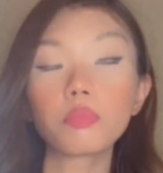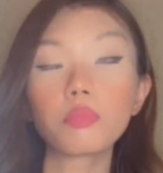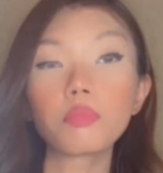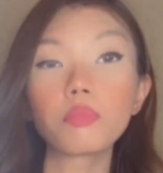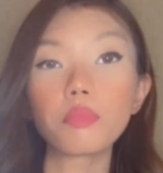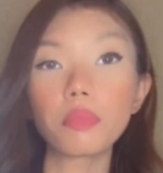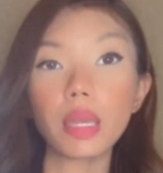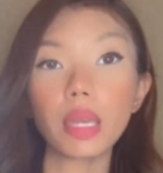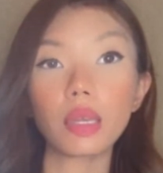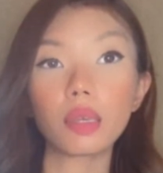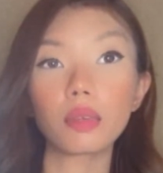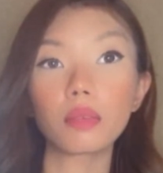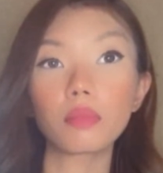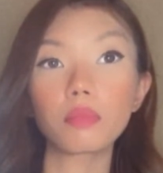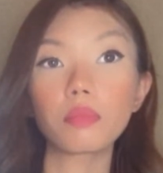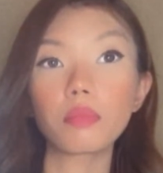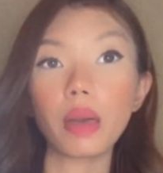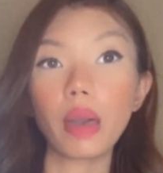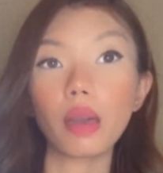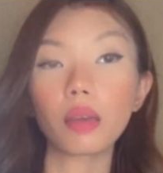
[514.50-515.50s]
main
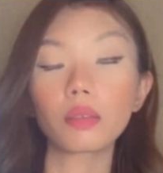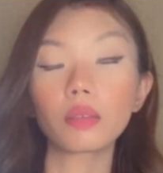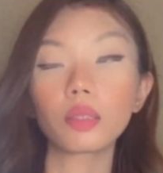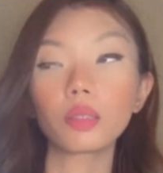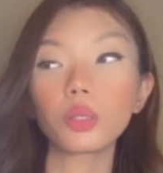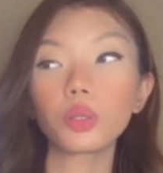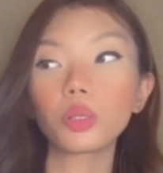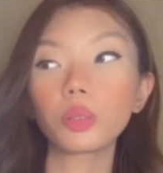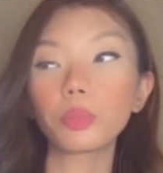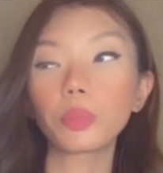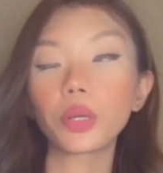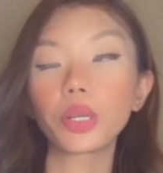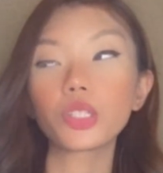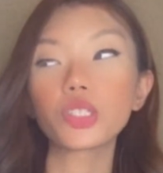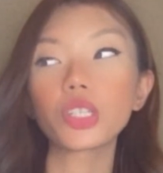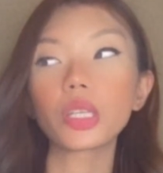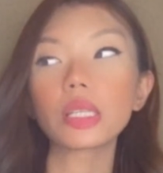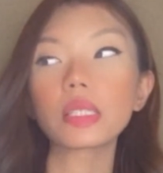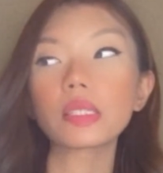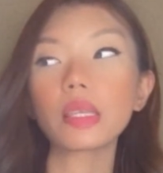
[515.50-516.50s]
bag that you'll
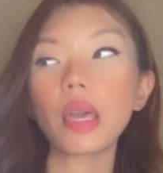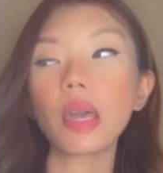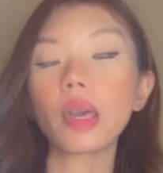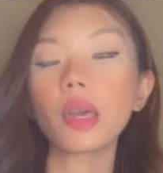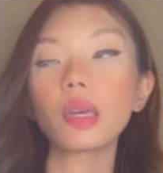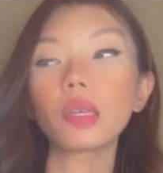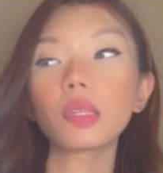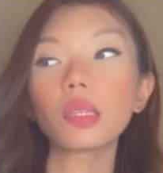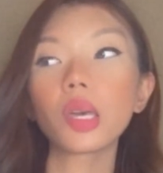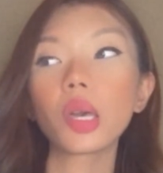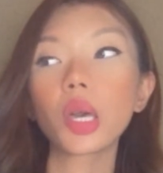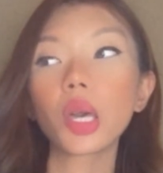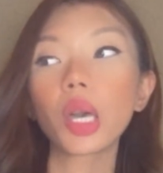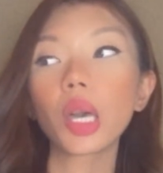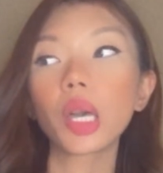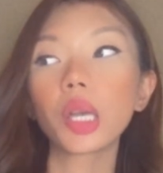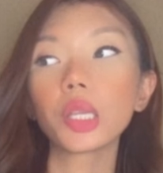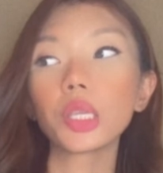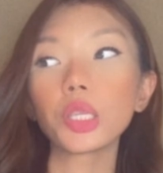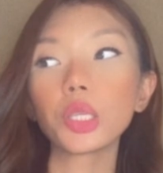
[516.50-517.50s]
purchase, and
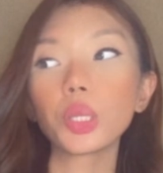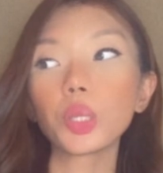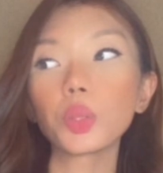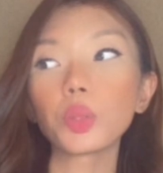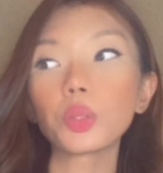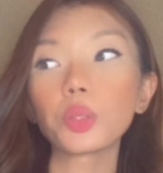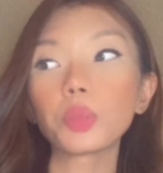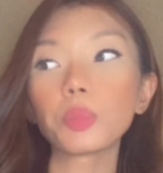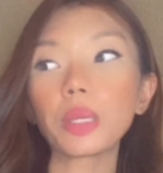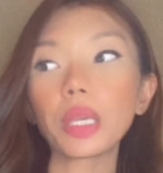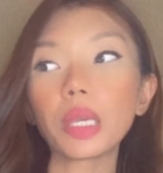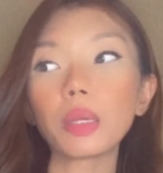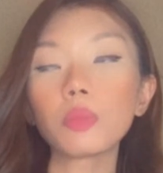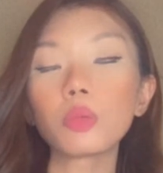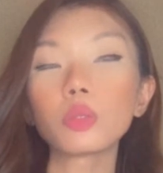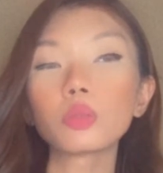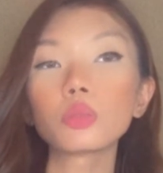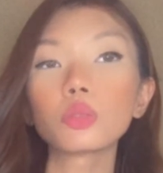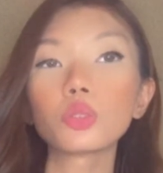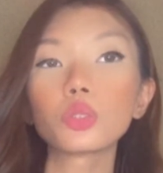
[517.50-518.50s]
you'll be
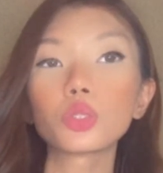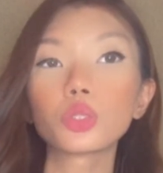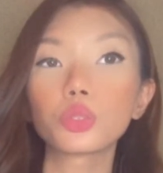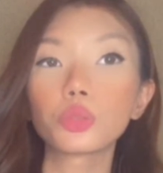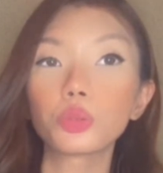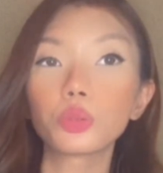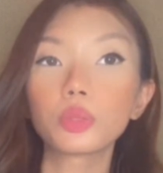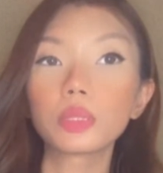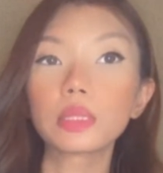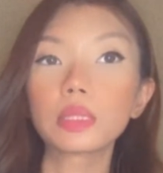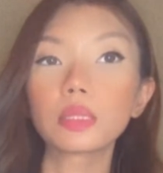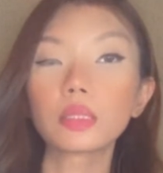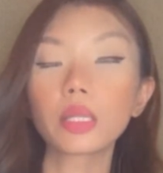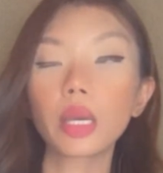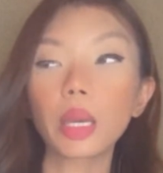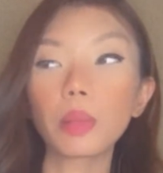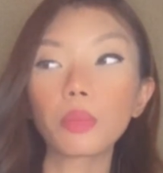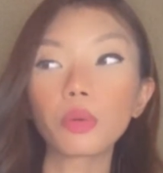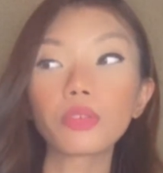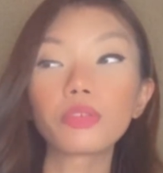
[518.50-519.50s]
able to choose the
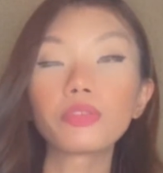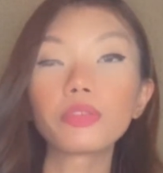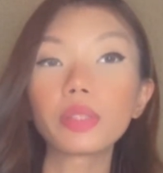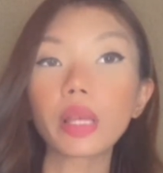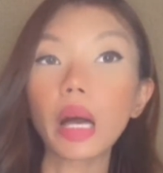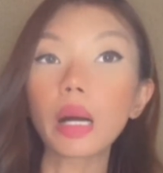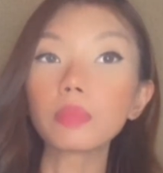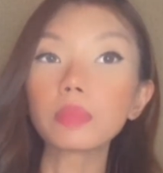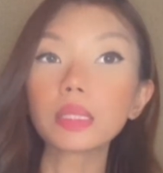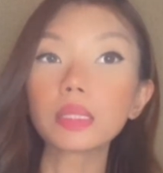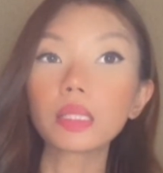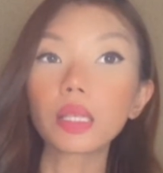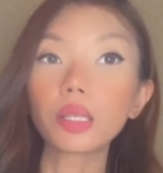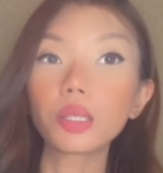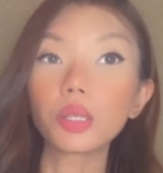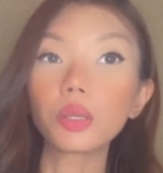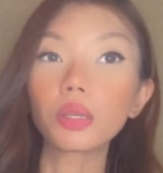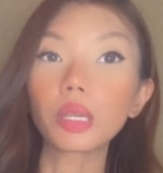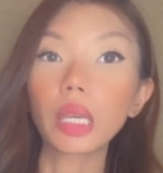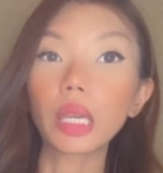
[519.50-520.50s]
type of flaps that
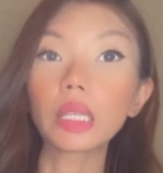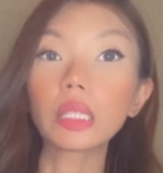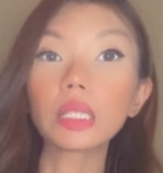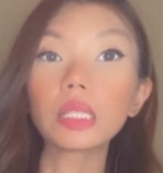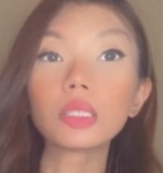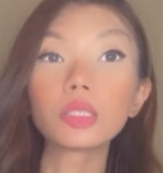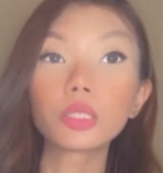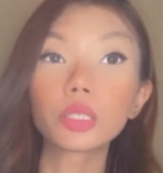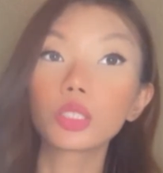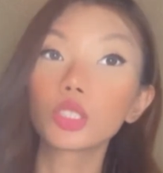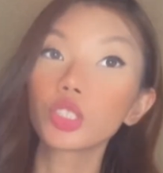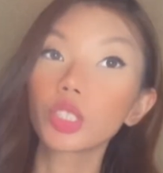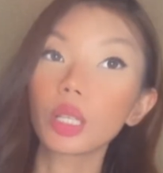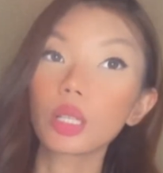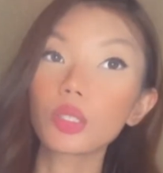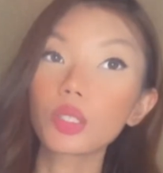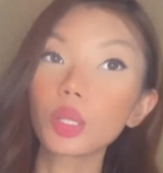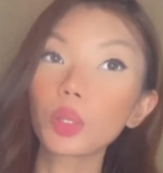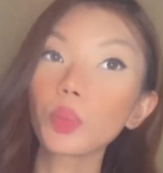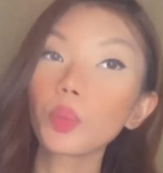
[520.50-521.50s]
you can
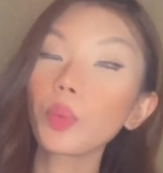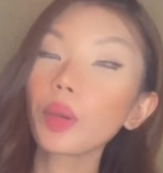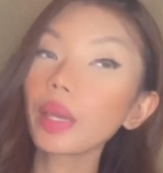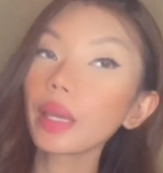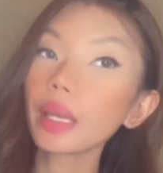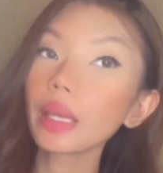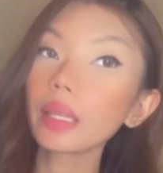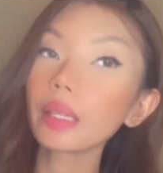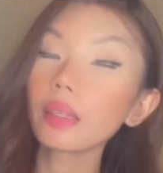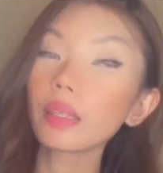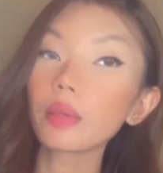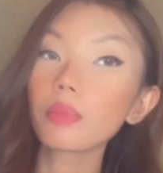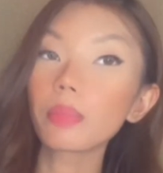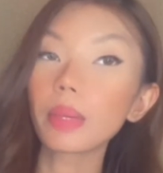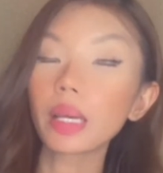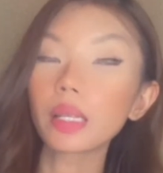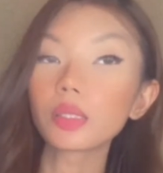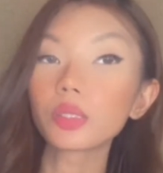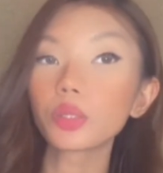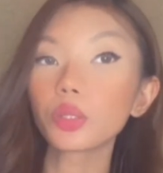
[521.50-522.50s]
interchange it with.
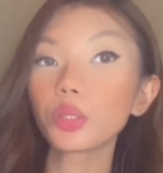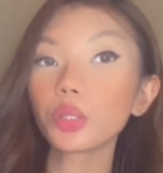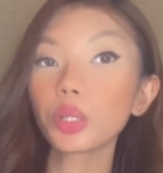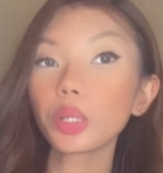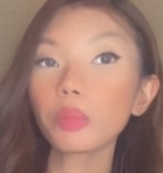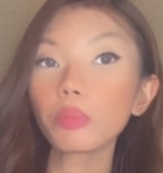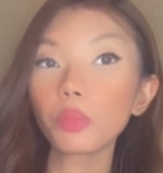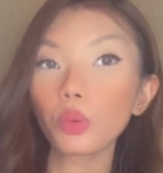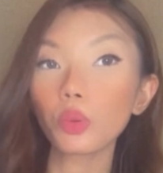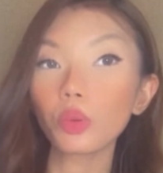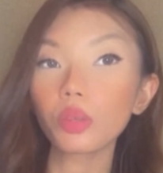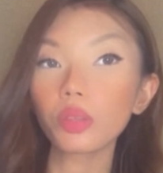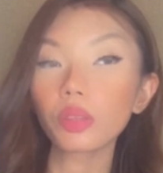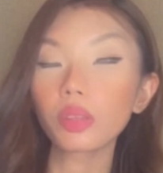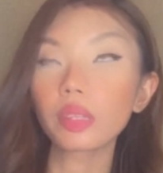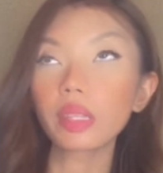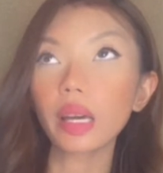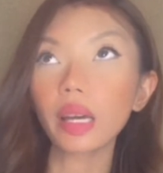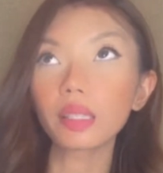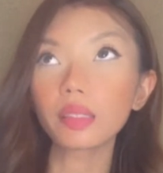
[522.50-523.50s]
Depends on your mood
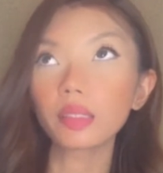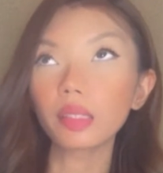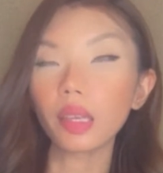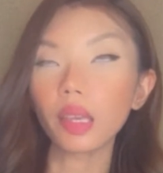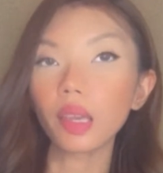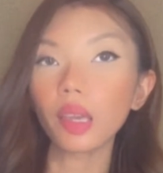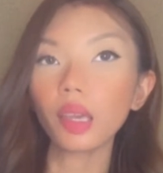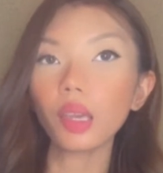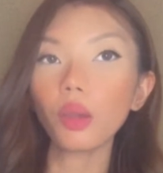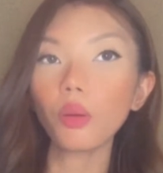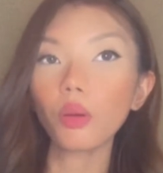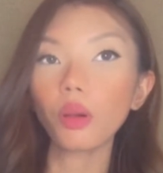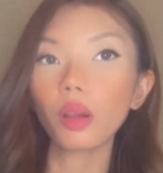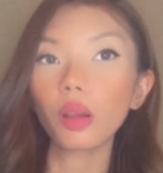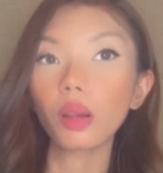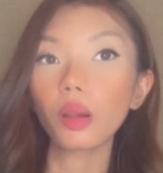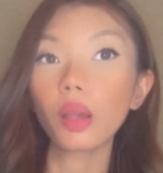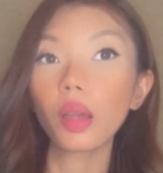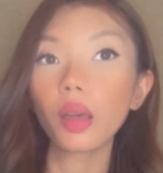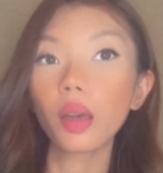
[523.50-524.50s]
that day
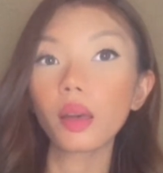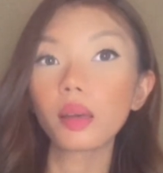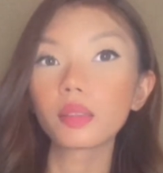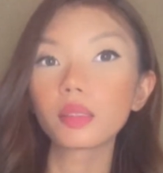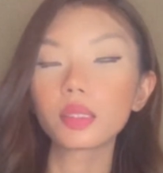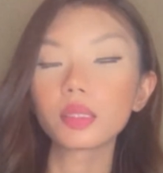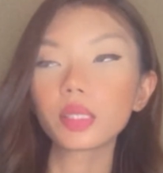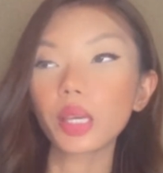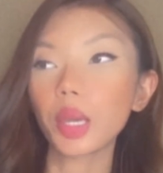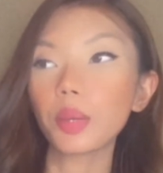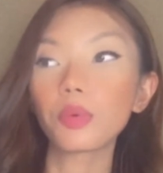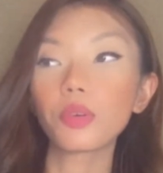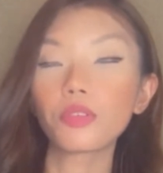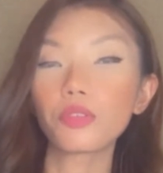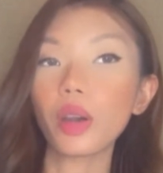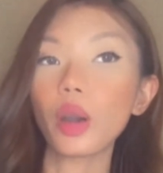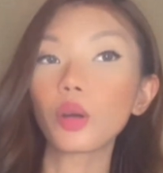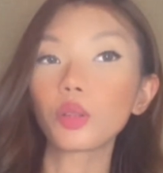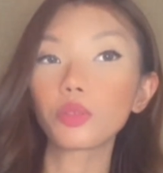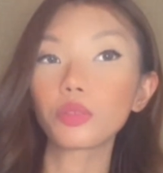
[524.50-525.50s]
or the type of
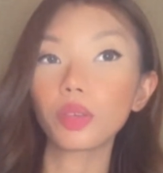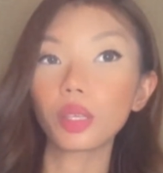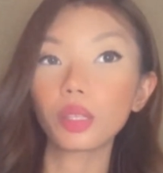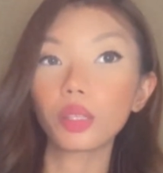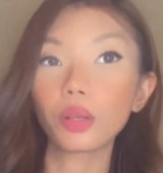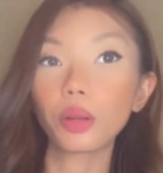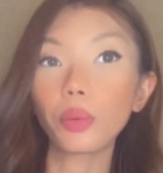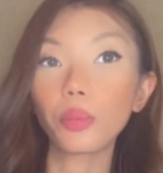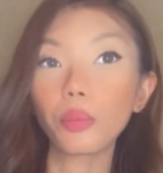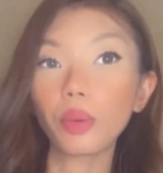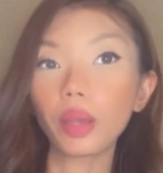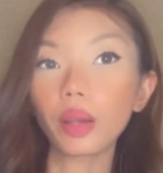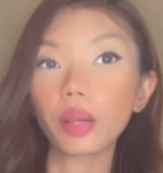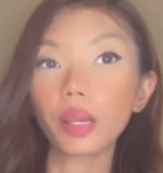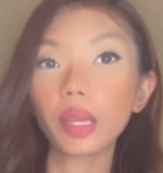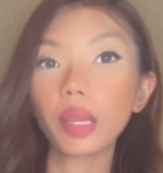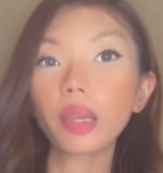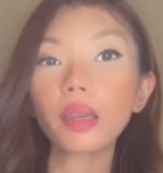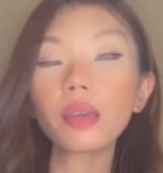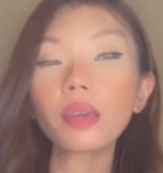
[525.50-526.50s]
outfit you're
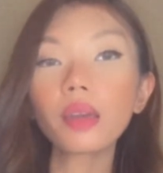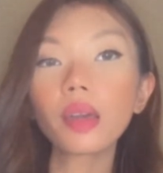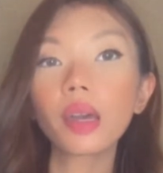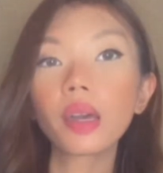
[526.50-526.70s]
wearing.